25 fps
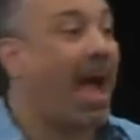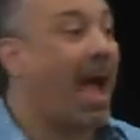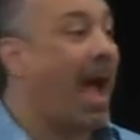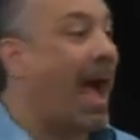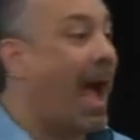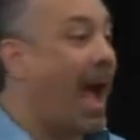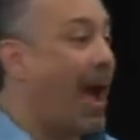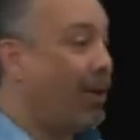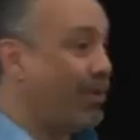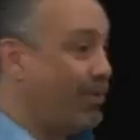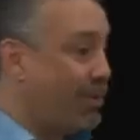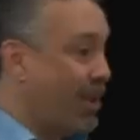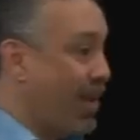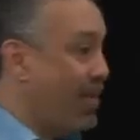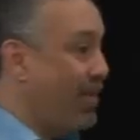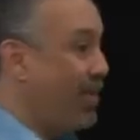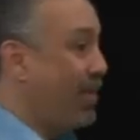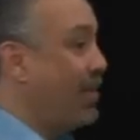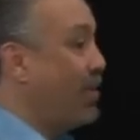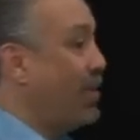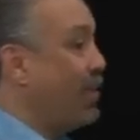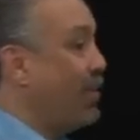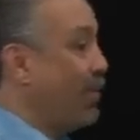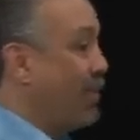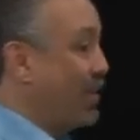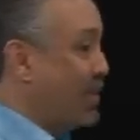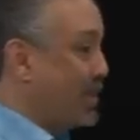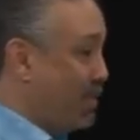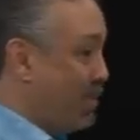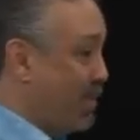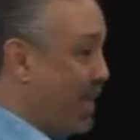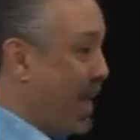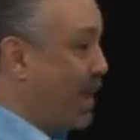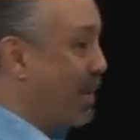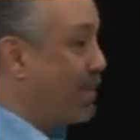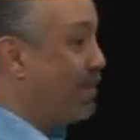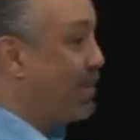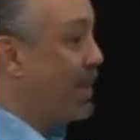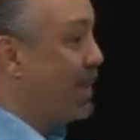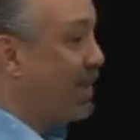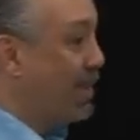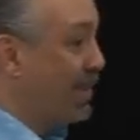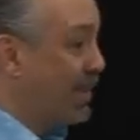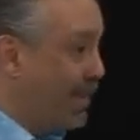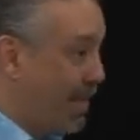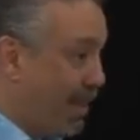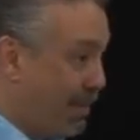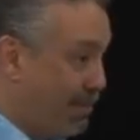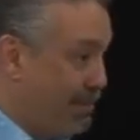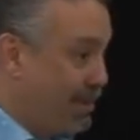I would rather you respect me than
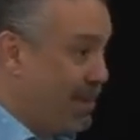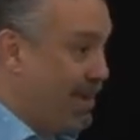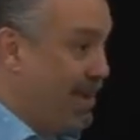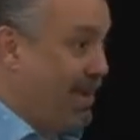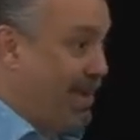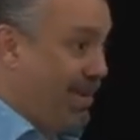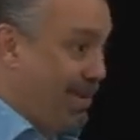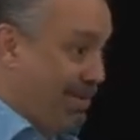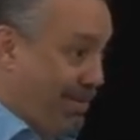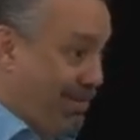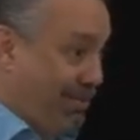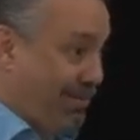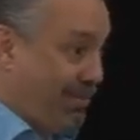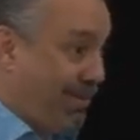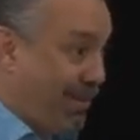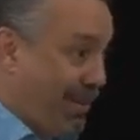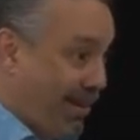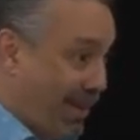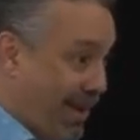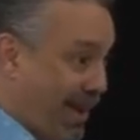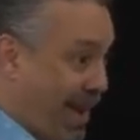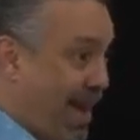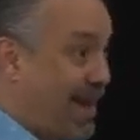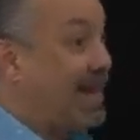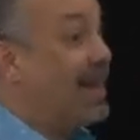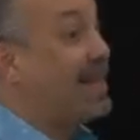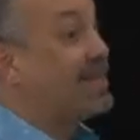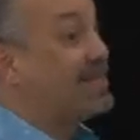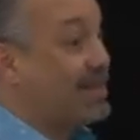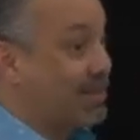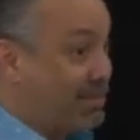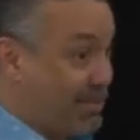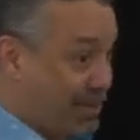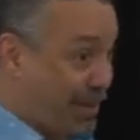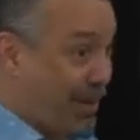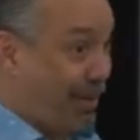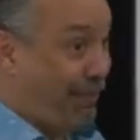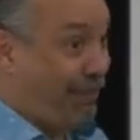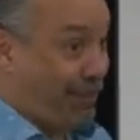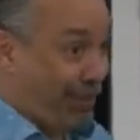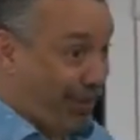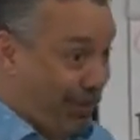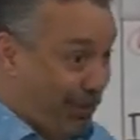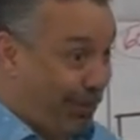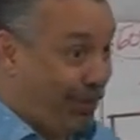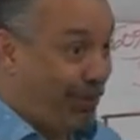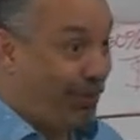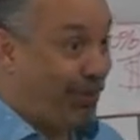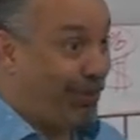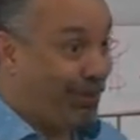love me. I got some stuff to
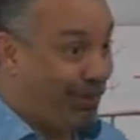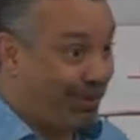do.